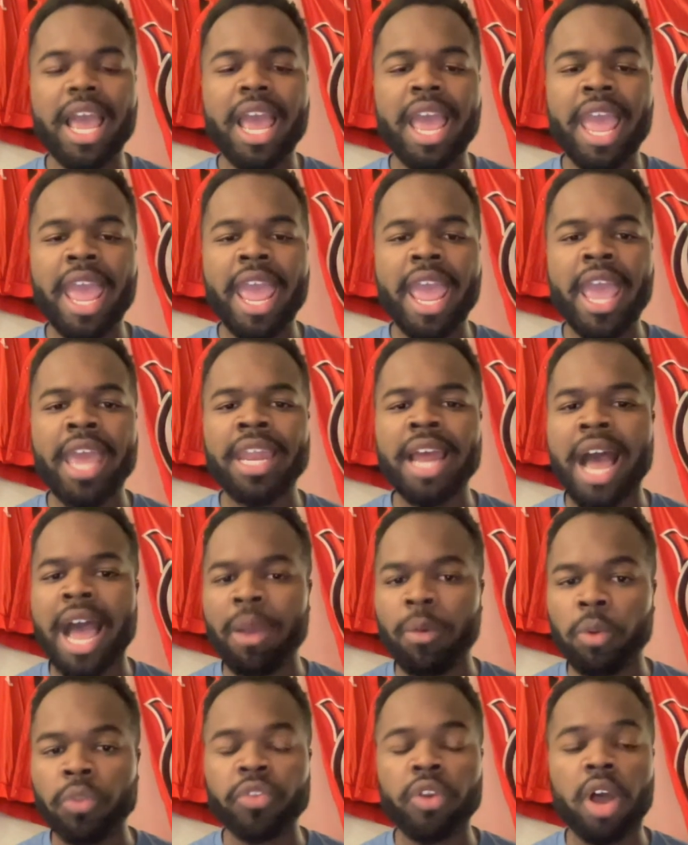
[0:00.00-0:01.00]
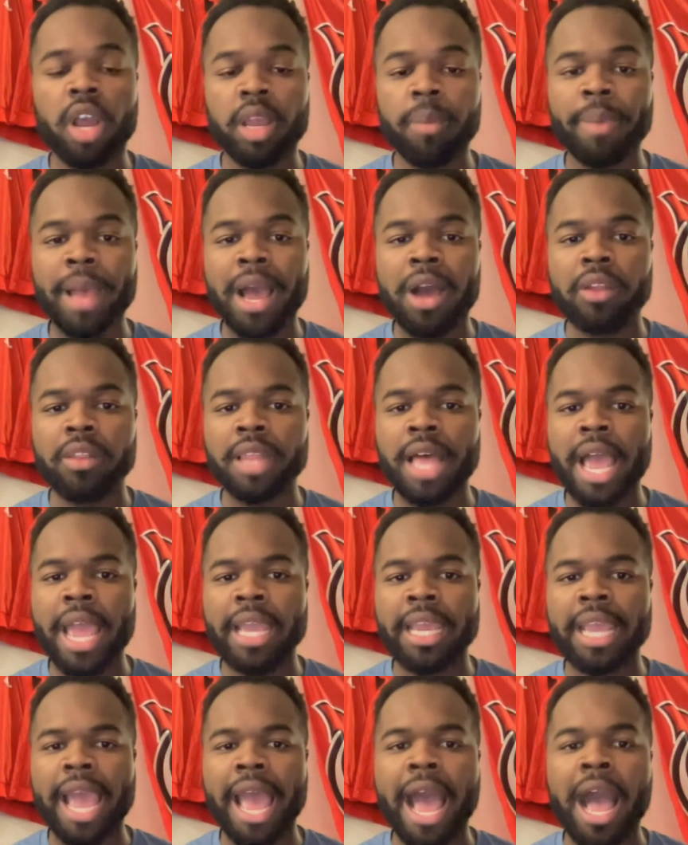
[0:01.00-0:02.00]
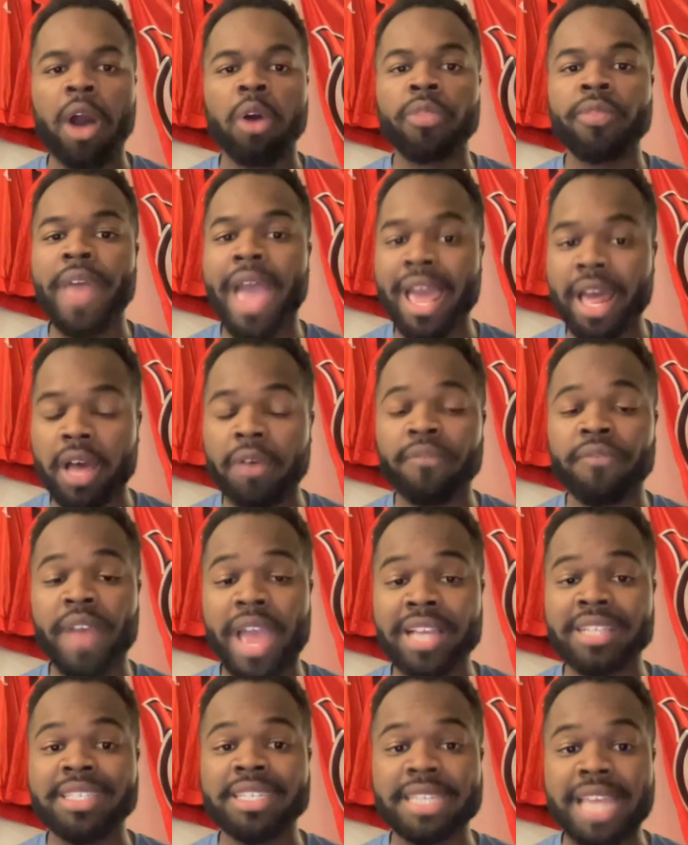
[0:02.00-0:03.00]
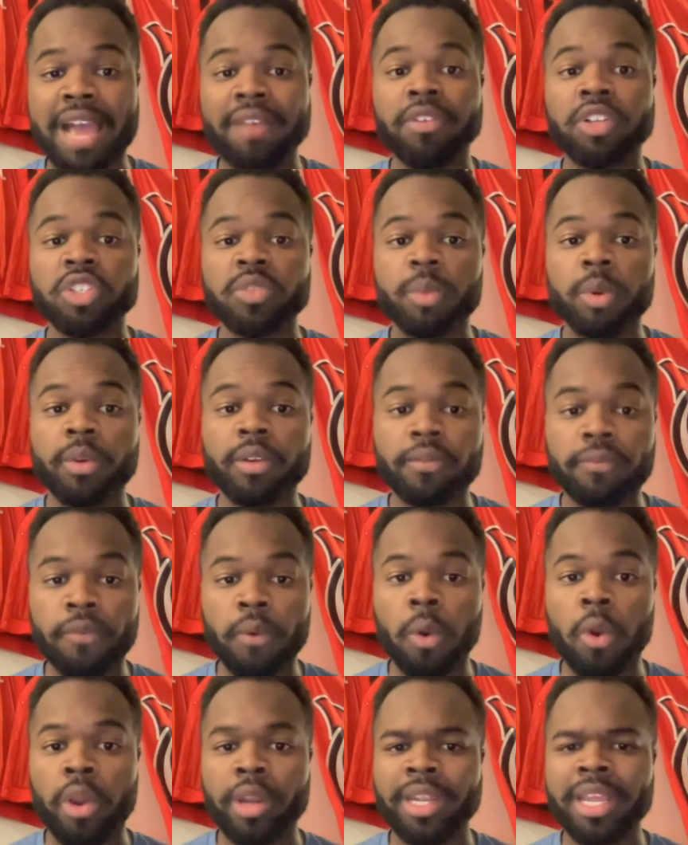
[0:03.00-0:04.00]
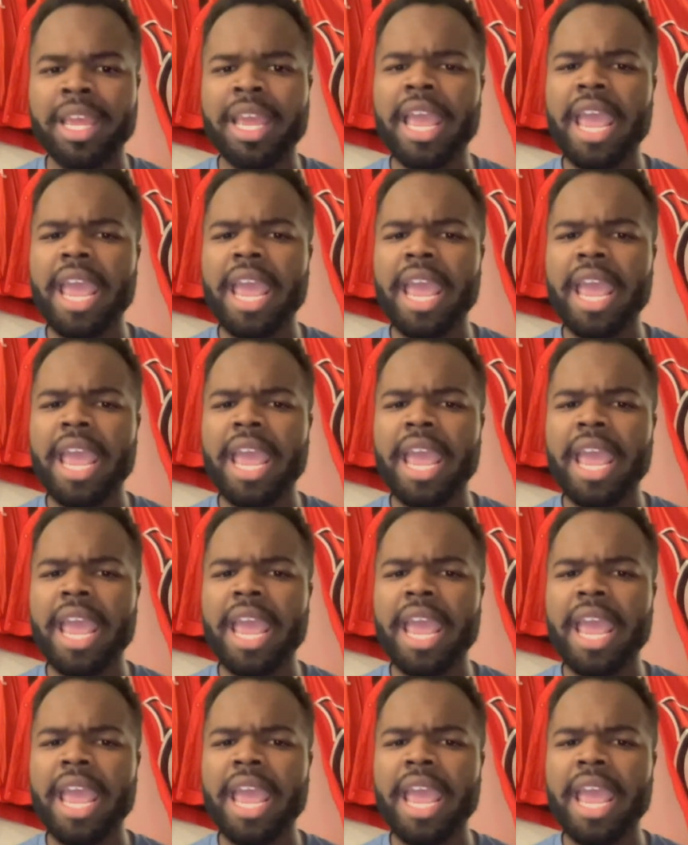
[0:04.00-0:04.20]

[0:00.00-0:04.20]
And I will talk about like how that affects the Devils moving forward.